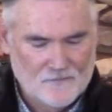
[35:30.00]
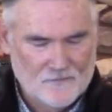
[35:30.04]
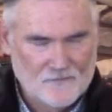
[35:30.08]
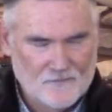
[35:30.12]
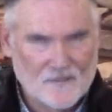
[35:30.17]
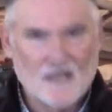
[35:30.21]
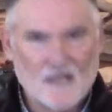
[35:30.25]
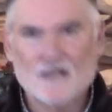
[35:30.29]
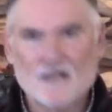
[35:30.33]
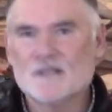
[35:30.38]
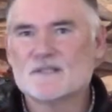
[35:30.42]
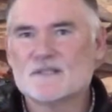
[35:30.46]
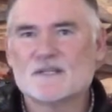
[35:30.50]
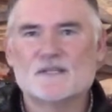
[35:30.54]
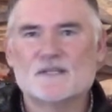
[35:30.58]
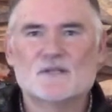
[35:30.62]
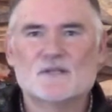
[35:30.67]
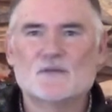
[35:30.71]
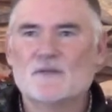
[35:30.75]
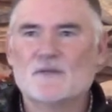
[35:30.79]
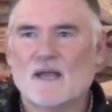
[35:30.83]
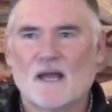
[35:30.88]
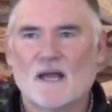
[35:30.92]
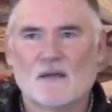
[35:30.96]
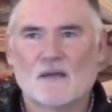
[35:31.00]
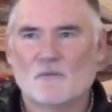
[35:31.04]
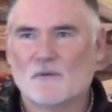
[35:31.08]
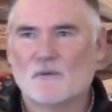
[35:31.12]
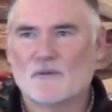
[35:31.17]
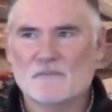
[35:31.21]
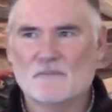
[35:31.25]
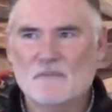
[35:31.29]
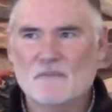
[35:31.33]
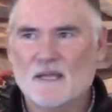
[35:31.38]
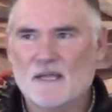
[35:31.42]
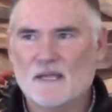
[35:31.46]
How does he do that
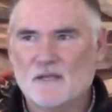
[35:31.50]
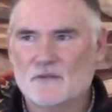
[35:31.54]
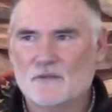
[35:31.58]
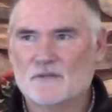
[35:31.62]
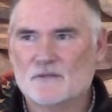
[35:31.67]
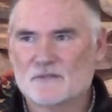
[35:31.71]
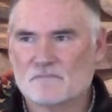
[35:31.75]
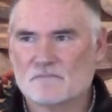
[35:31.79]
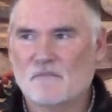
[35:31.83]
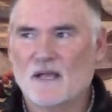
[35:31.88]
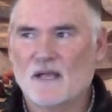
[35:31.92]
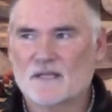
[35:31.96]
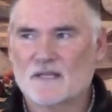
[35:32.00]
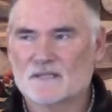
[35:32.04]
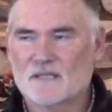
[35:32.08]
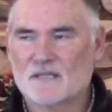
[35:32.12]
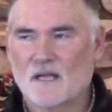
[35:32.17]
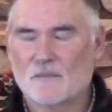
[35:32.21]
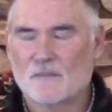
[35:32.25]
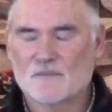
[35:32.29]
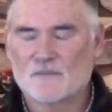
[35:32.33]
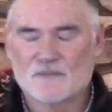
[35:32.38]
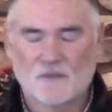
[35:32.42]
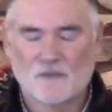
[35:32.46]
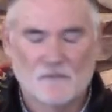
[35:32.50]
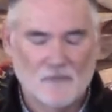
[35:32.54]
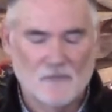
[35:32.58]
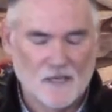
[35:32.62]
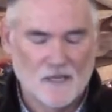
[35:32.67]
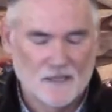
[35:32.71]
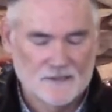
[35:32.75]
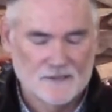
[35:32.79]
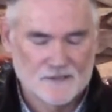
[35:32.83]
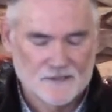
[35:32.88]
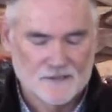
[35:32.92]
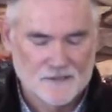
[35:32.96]
with me who's messed up so
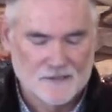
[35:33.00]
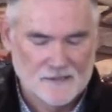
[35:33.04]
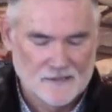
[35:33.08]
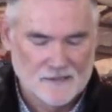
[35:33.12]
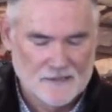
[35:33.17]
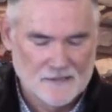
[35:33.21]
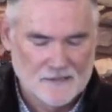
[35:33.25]
much?